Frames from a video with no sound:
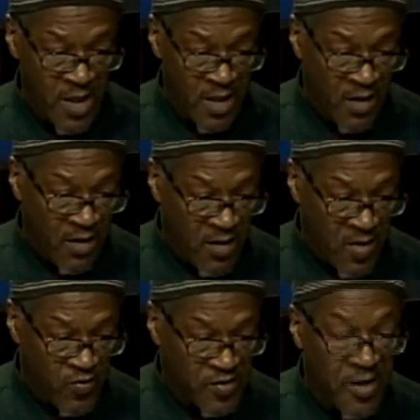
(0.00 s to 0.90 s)

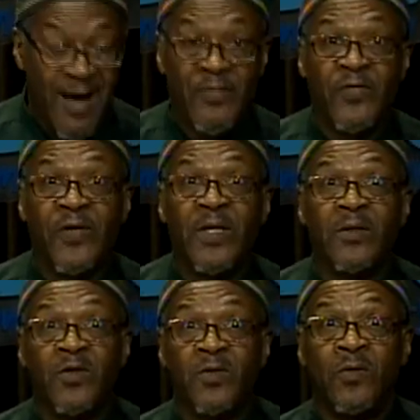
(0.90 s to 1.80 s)
It was a common thing
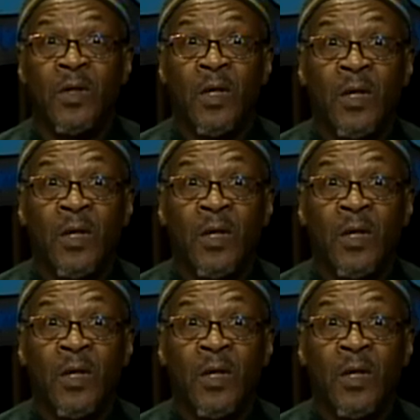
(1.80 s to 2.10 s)
to